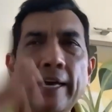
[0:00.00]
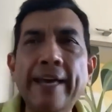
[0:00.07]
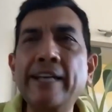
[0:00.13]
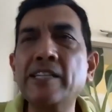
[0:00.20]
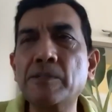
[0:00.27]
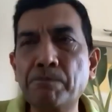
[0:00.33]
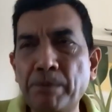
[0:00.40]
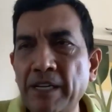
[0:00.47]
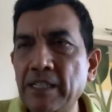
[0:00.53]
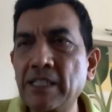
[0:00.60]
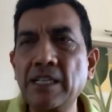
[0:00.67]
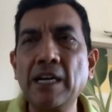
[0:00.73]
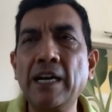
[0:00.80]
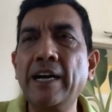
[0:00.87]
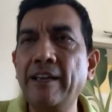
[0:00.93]

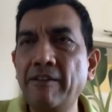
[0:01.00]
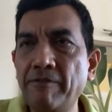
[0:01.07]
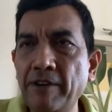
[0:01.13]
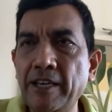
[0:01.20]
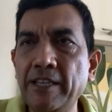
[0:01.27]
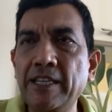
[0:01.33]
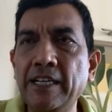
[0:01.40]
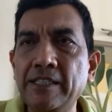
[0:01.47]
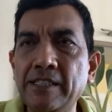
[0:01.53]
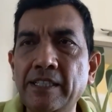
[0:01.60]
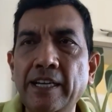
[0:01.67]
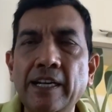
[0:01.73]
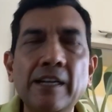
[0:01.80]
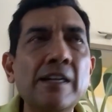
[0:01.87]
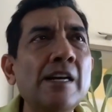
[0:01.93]
express highway that's
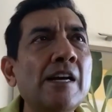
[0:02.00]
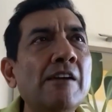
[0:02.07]
there